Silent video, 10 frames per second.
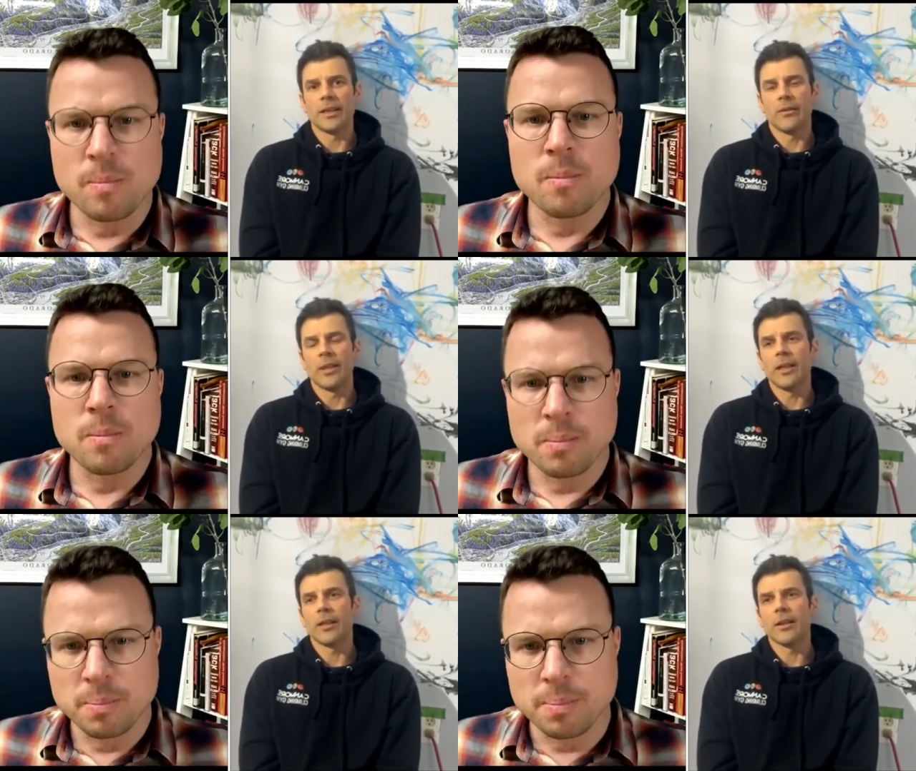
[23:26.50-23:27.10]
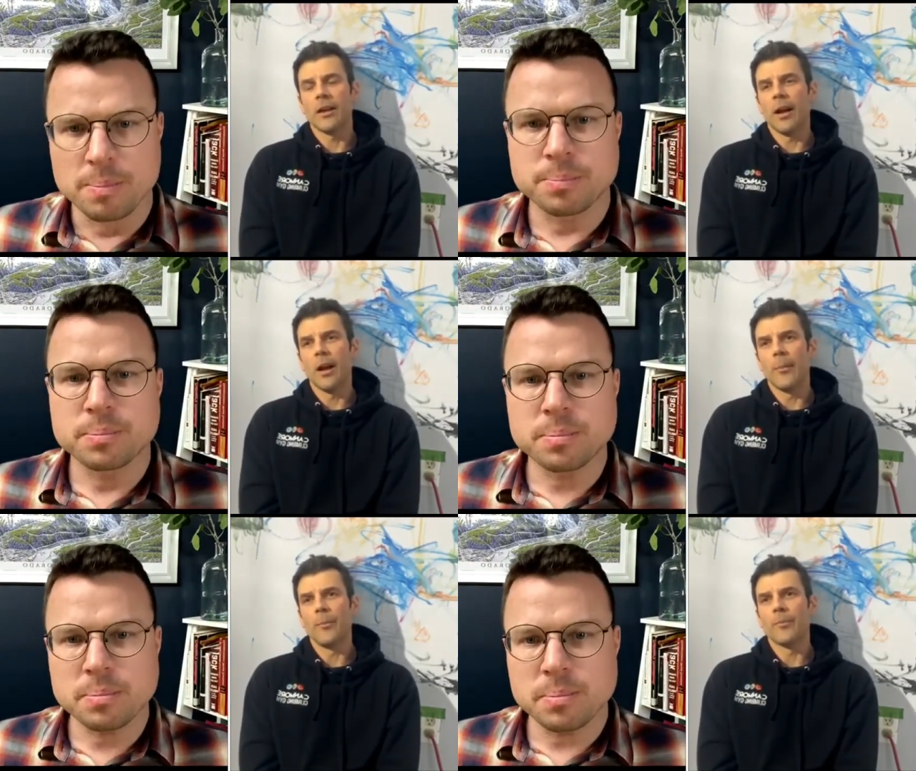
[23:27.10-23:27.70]
Speaker 1: everything.
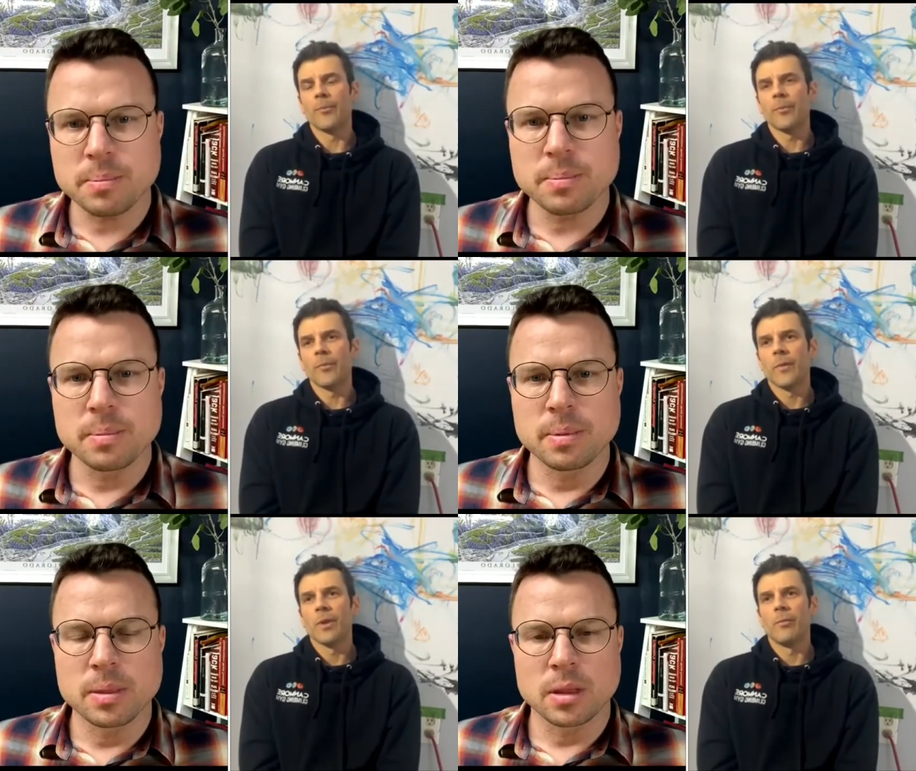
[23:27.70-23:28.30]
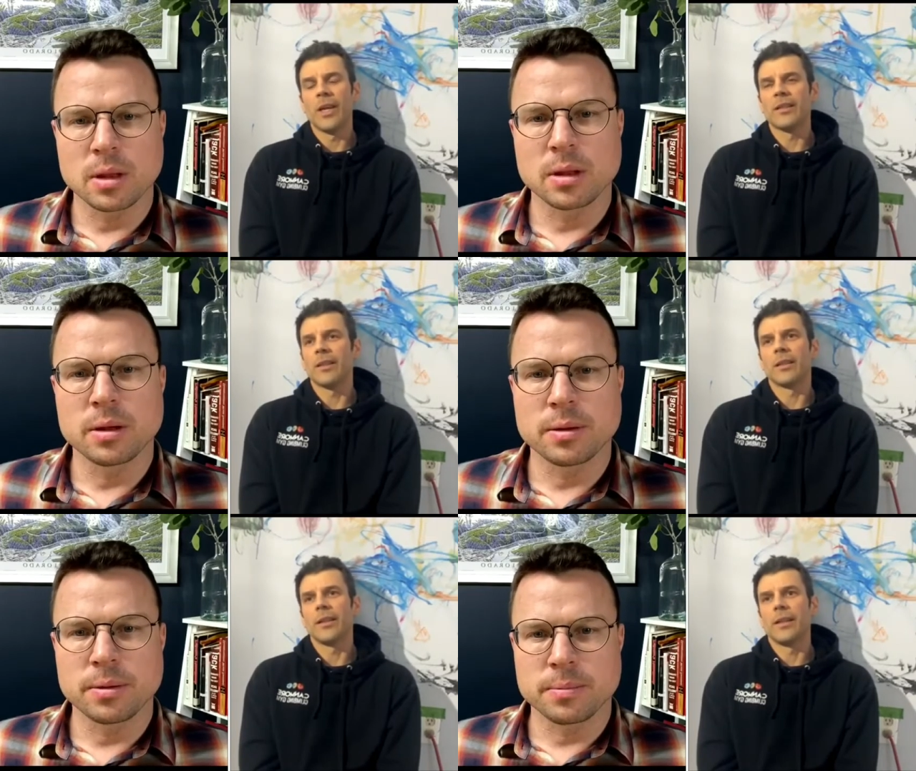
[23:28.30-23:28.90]
Um,
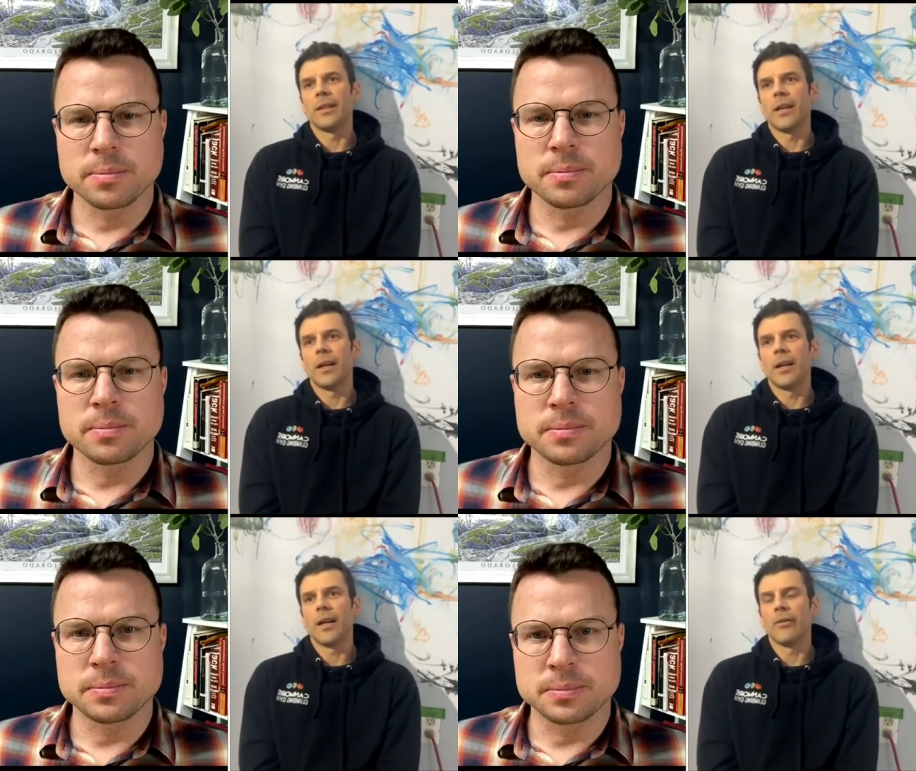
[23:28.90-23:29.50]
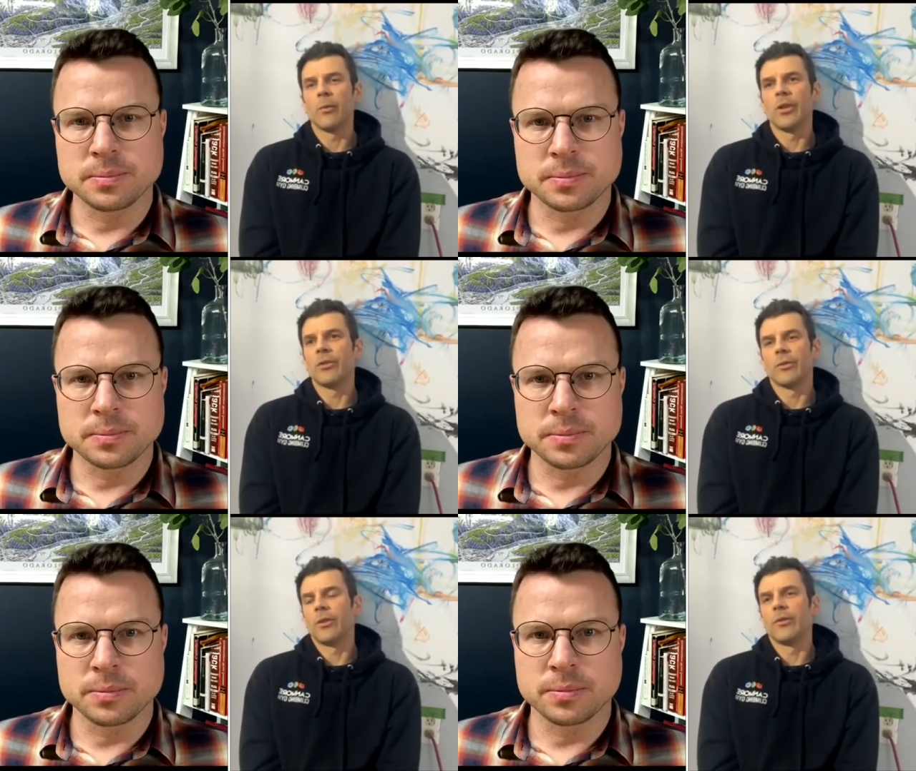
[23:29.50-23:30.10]
basically, uh, everybody
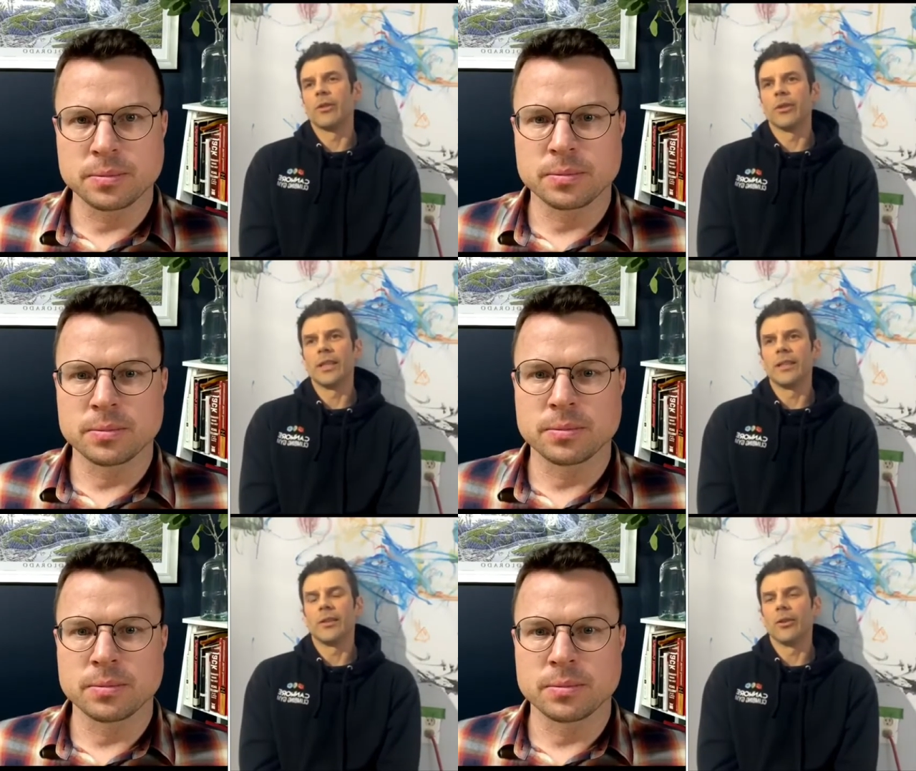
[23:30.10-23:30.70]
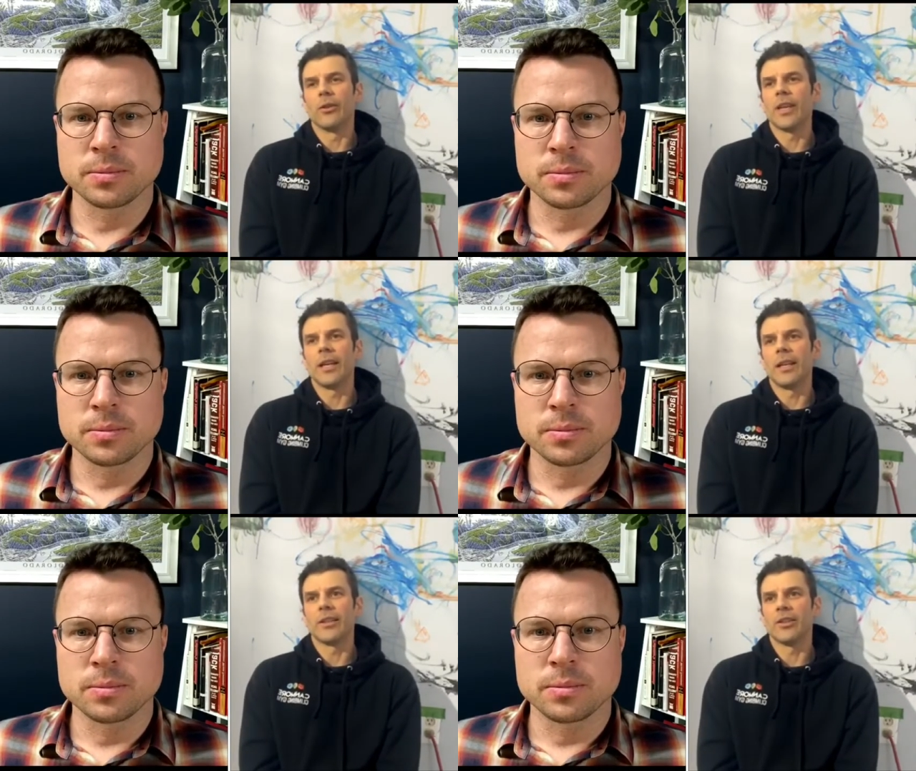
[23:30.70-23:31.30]
sort of agreed that they're okay,
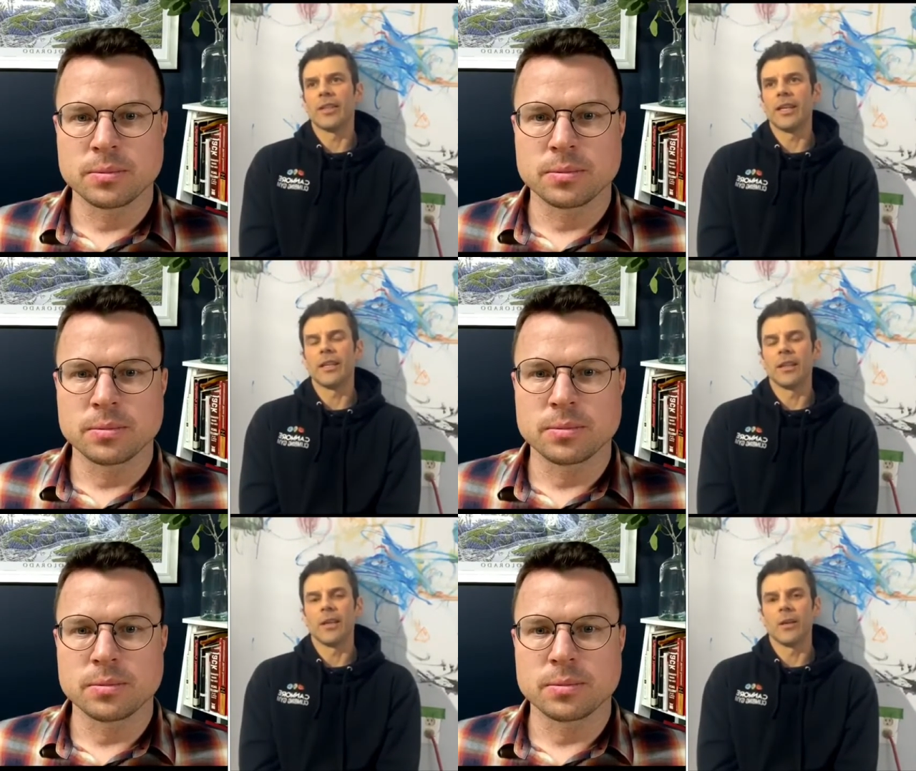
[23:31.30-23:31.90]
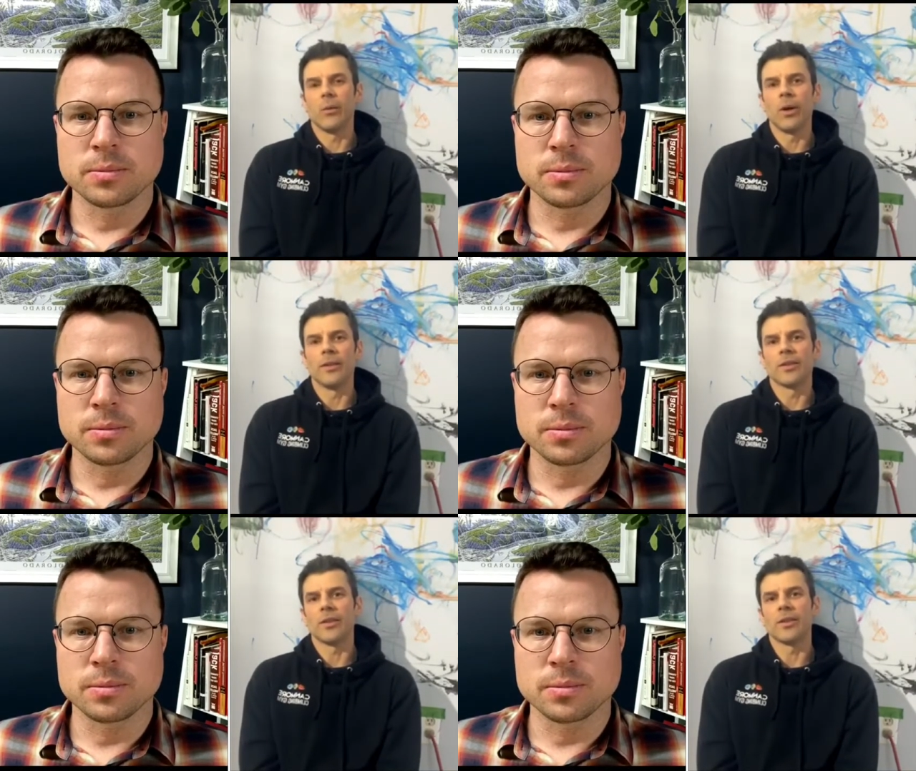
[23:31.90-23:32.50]
like just taking like one
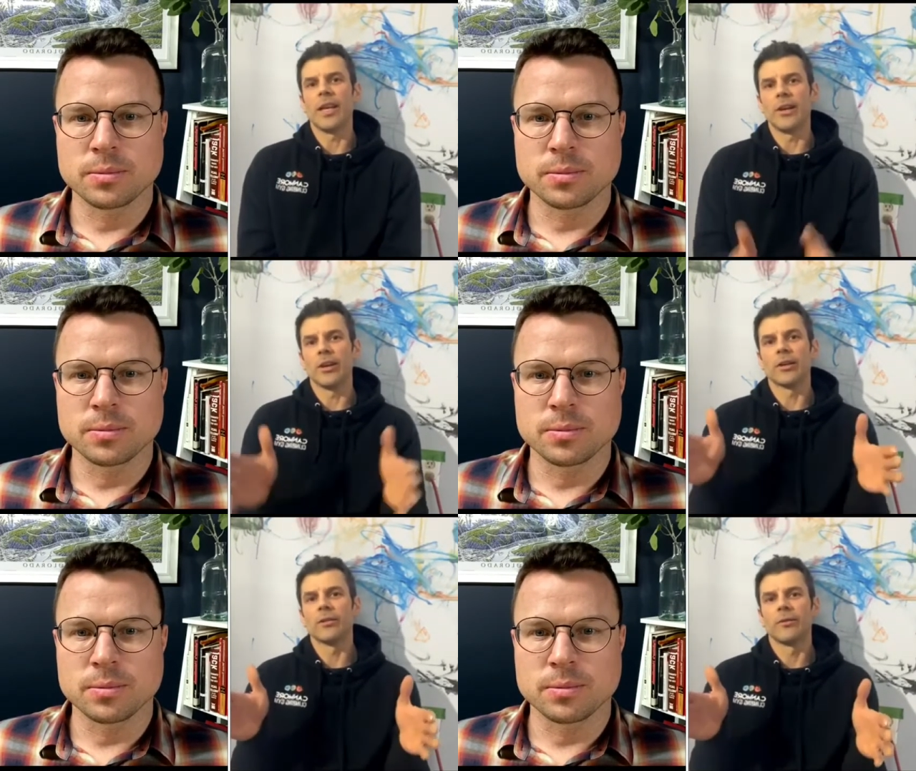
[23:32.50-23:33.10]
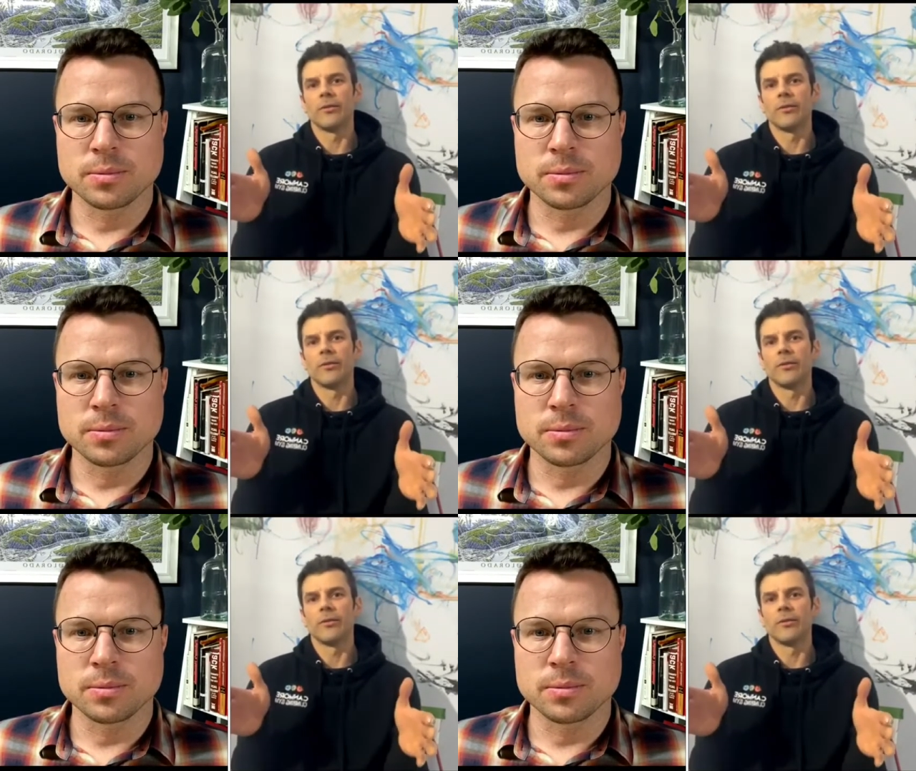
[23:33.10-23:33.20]
sustainer full